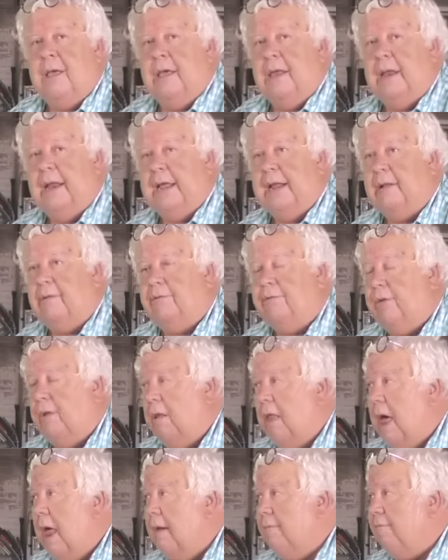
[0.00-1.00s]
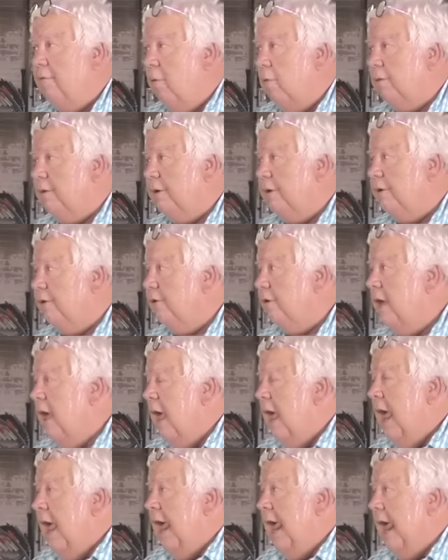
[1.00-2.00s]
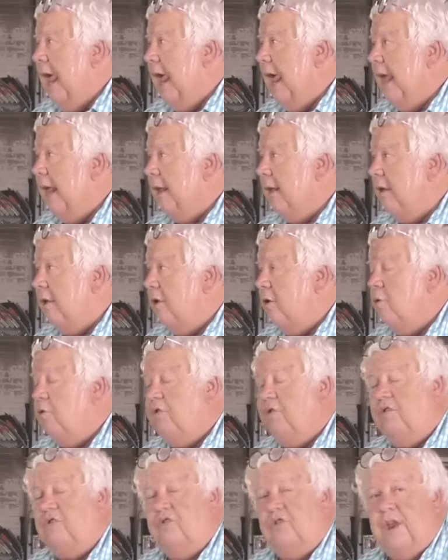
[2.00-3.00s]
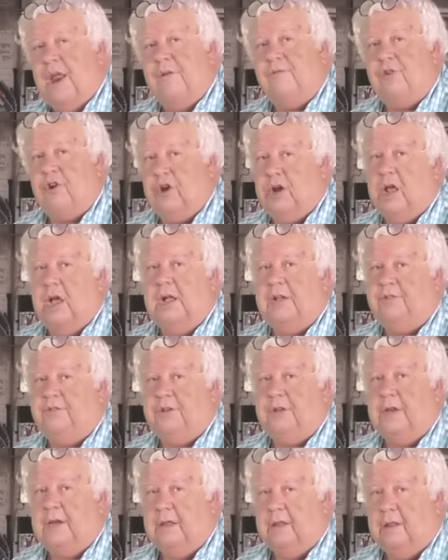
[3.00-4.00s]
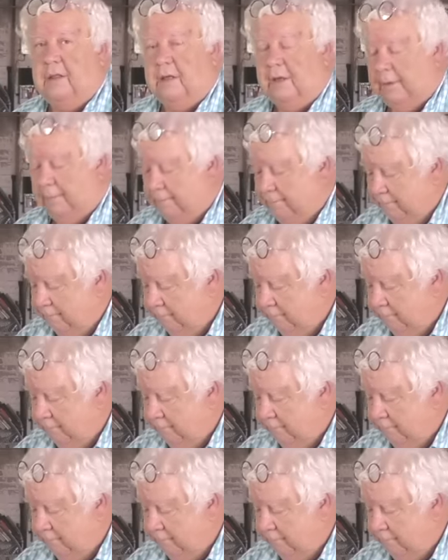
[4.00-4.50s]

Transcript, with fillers: It handles a lot of voltage. And you just never touch anything.